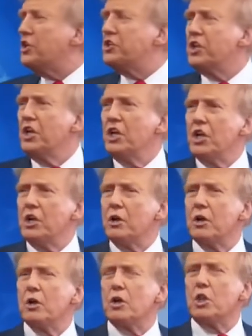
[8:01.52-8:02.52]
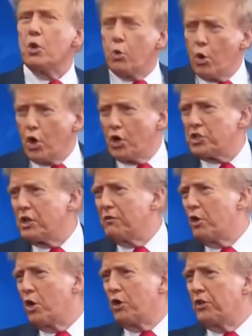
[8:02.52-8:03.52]
the worst of
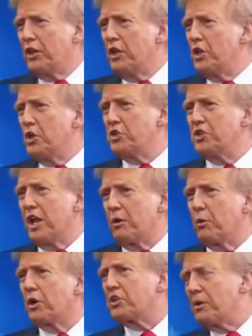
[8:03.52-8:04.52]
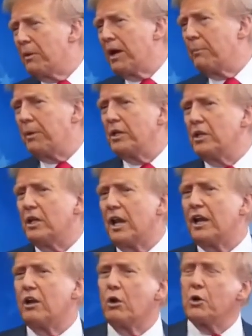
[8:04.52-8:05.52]
all the news networks, in my opinion, and
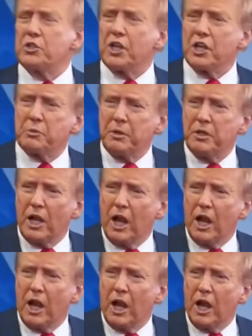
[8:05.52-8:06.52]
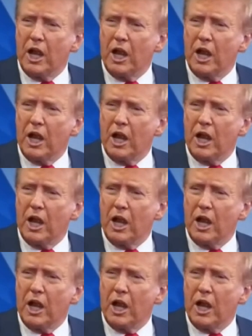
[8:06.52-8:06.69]
it always has been. Yeah.